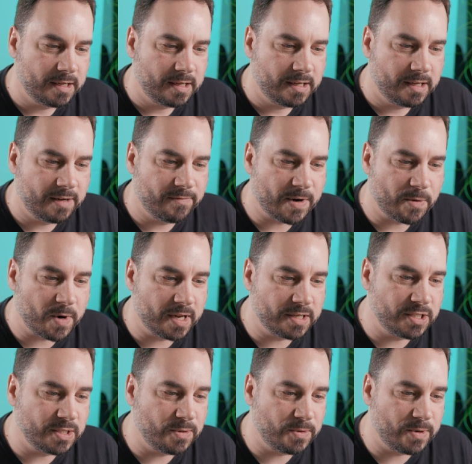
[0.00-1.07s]
If I want to
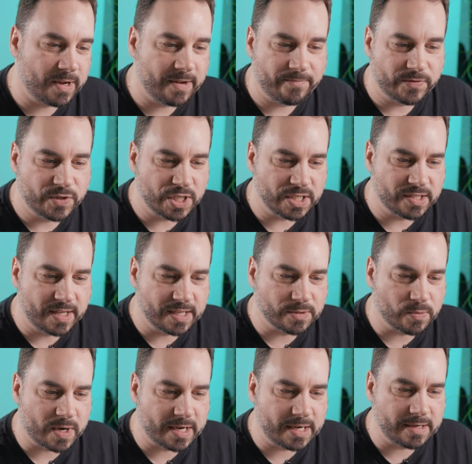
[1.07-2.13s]
do just this
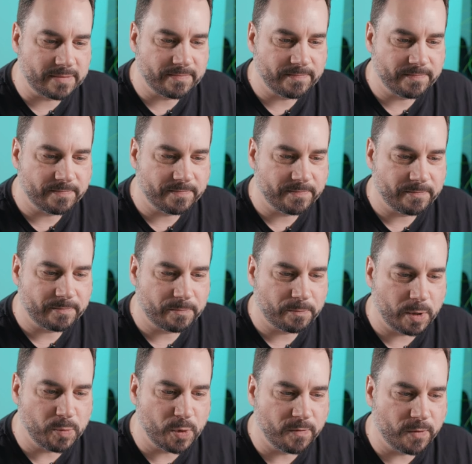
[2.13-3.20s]
one,
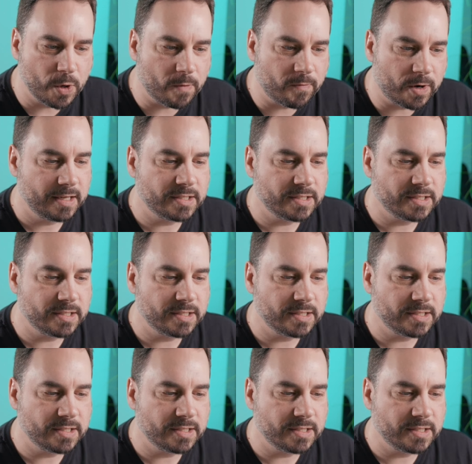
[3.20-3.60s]
we move it over.